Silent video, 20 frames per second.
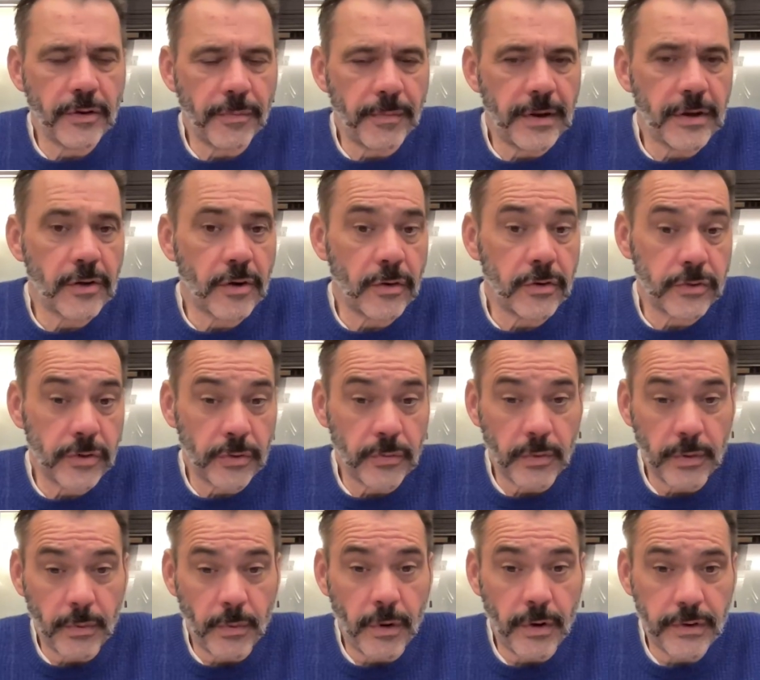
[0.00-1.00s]
the main concern
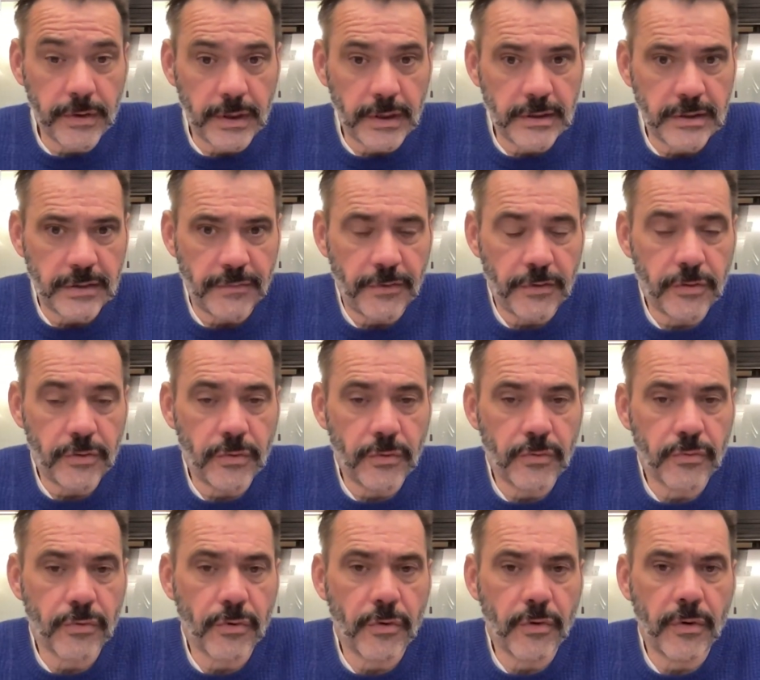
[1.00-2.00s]
we want is even to
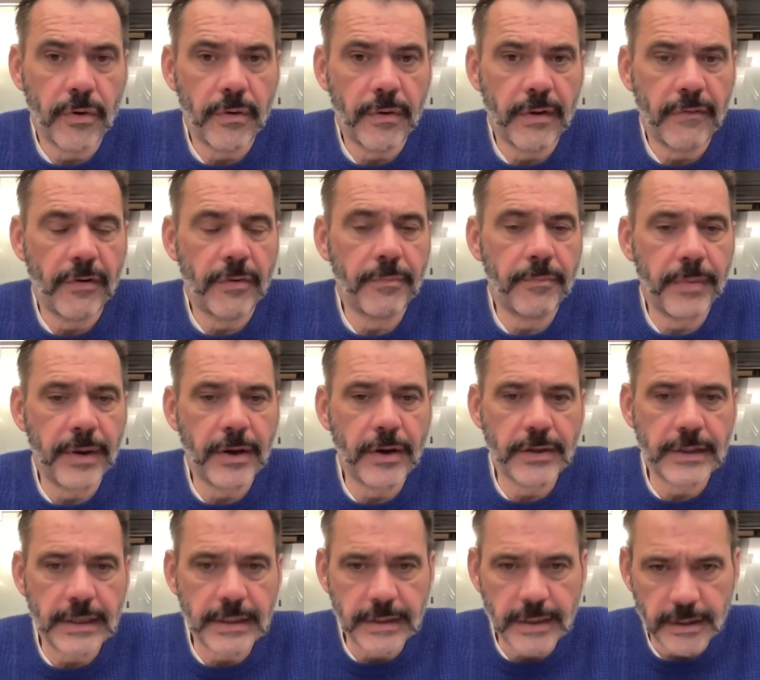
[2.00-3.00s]
grow even bigger
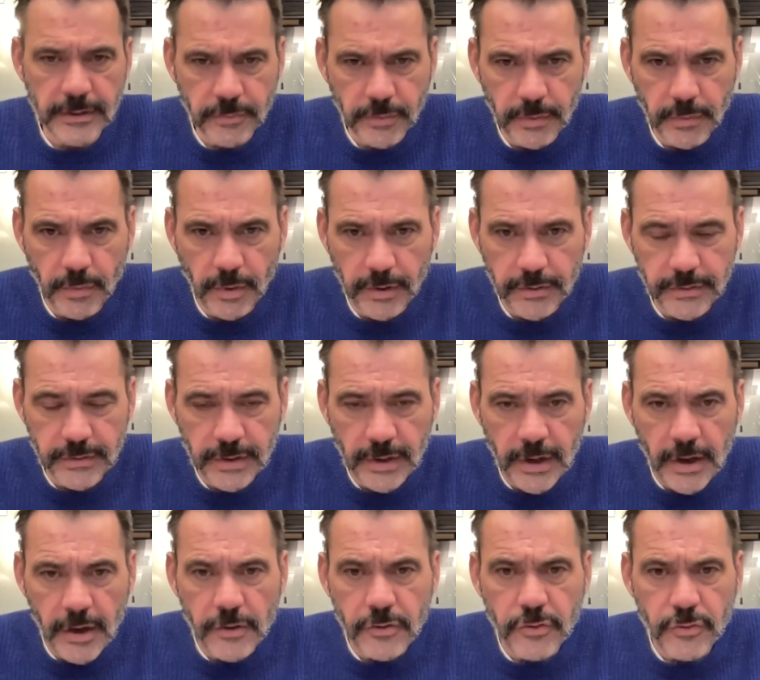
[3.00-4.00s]
than that. We want
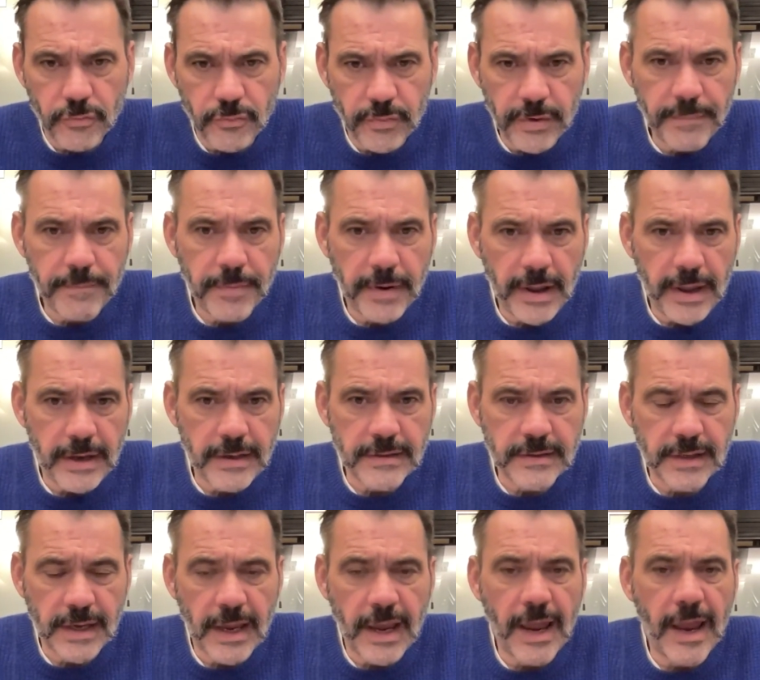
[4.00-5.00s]
to
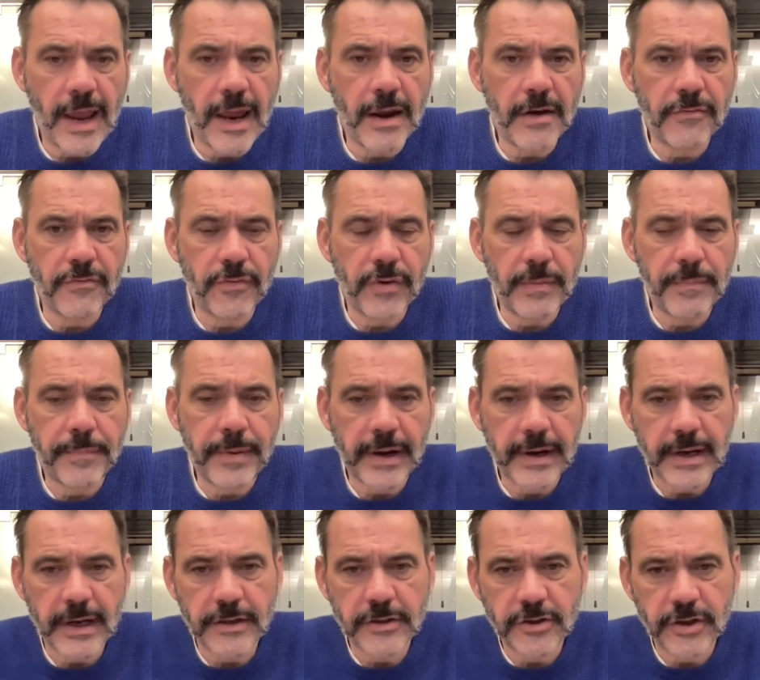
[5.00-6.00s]
replace every
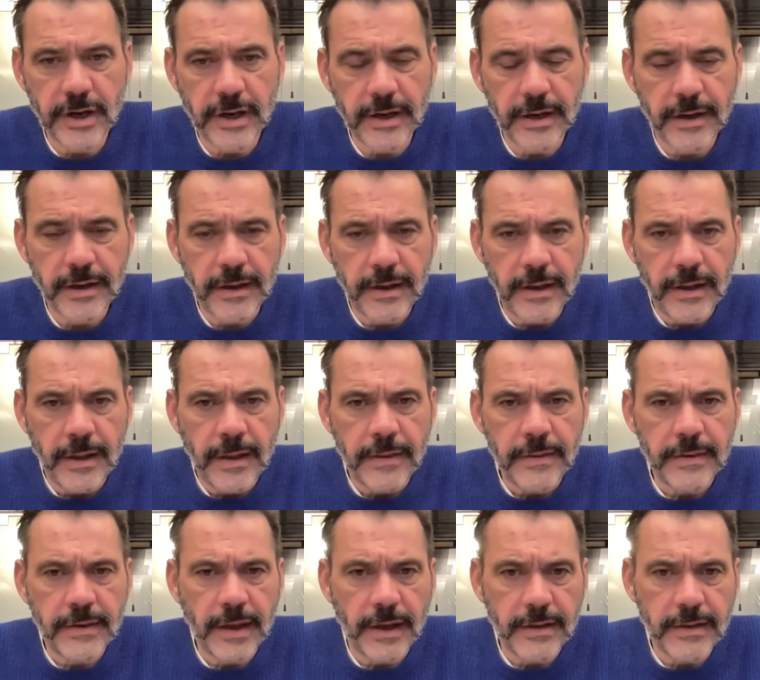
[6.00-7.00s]
packaging
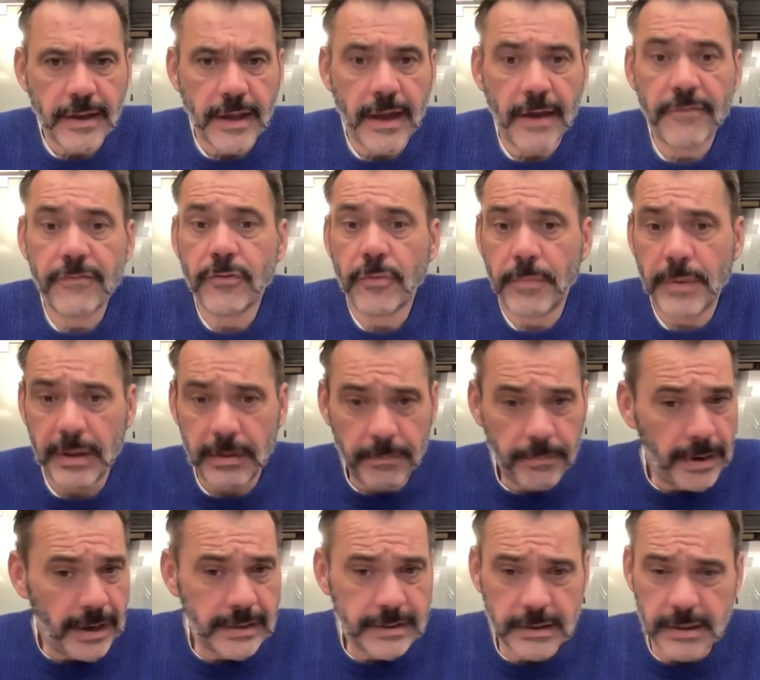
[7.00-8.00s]
that have to be in
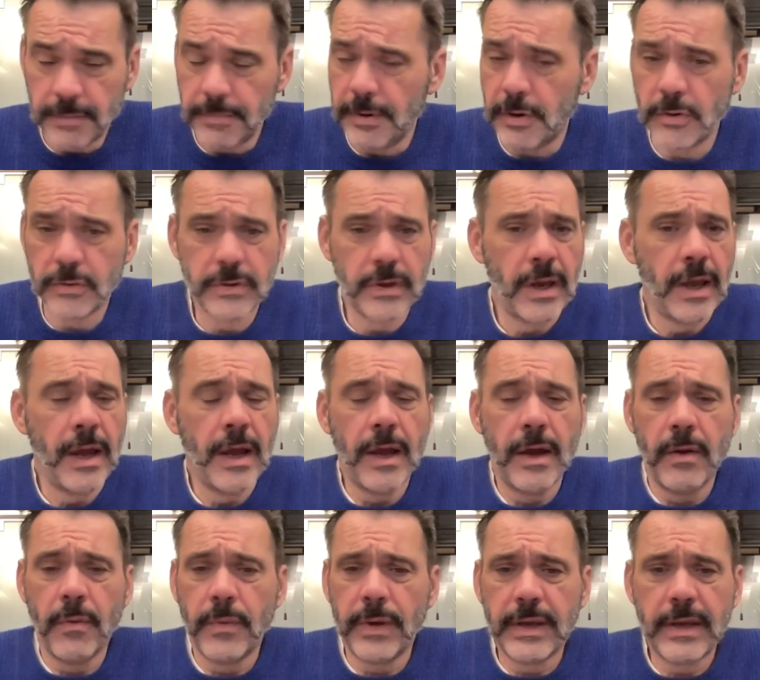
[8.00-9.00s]
plastic because
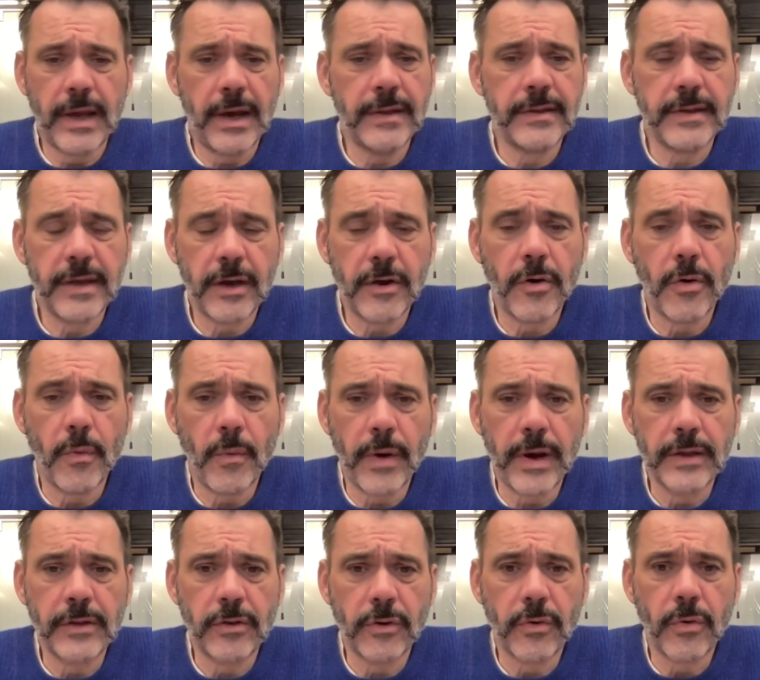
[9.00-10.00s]
we can't take away
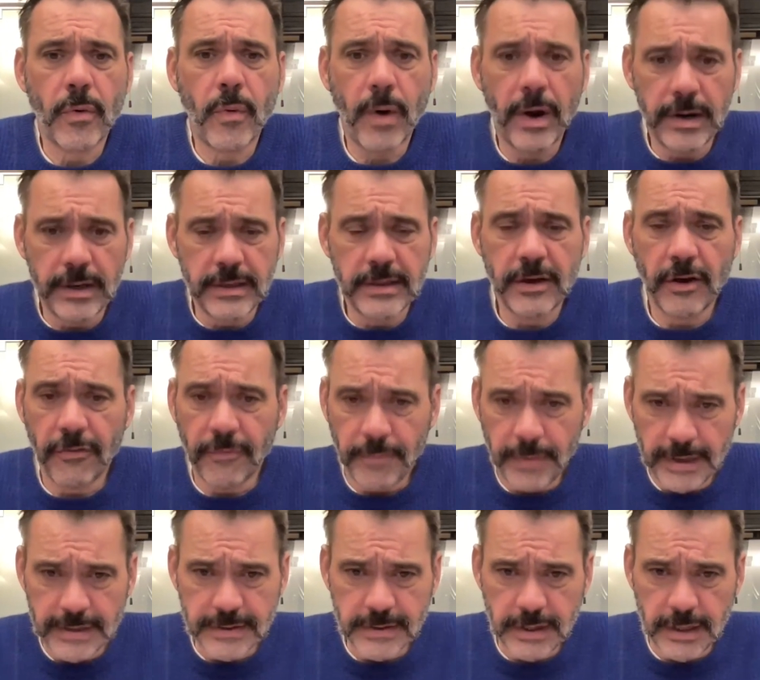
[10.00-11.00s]
the quality of
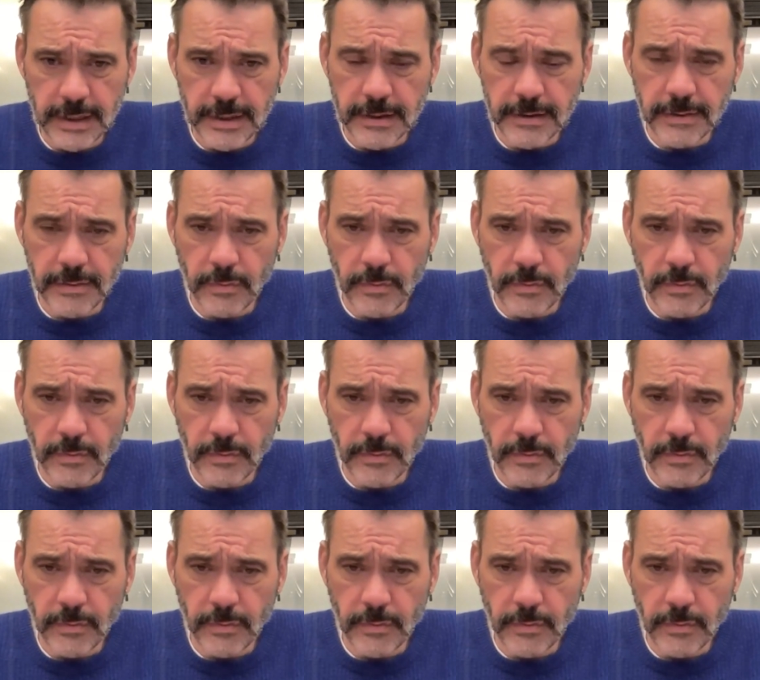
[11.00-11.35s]
plastic.